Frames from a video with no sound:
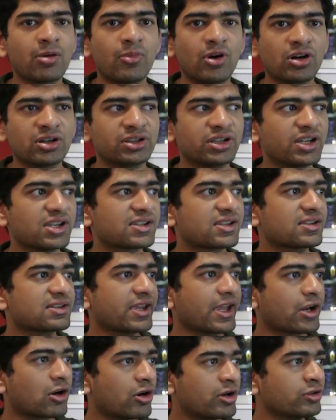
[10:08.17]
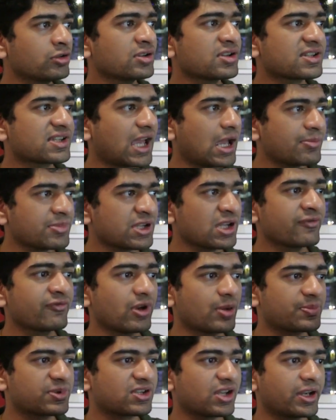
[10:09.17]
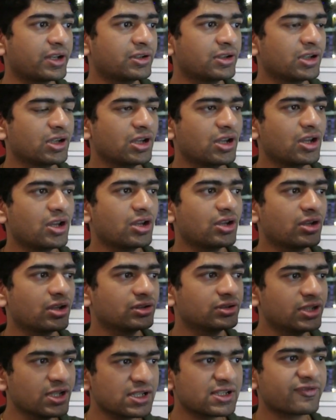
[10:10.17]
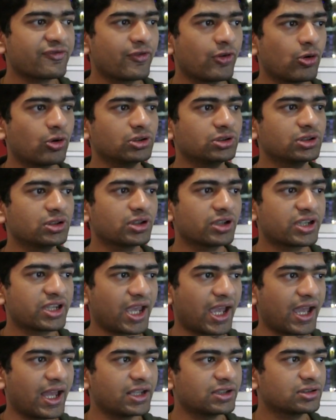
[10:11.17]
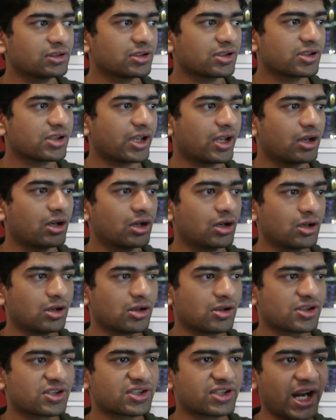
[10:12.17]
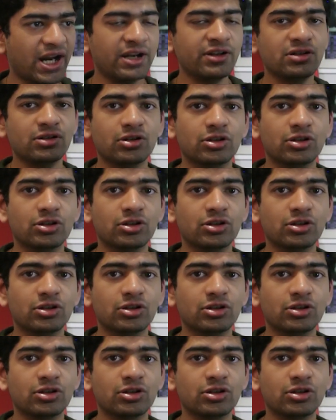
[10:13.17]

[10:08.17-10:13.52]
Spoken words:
about this is, according to the Samsung website, this phone can stand